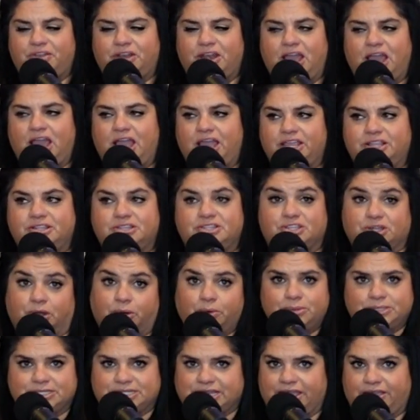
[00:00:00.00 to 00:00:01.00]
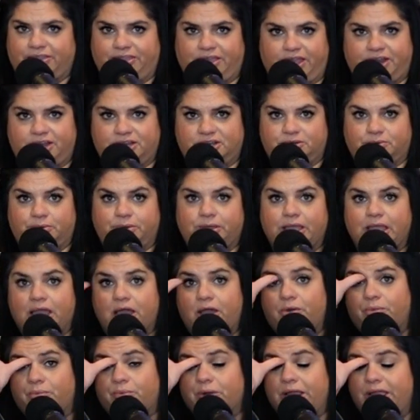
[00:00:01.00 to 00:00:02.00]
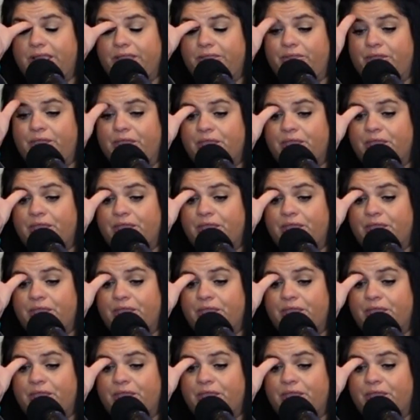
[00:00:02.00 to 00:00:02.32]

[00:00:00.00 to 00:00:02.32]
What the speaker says: And I don't take that into account, right?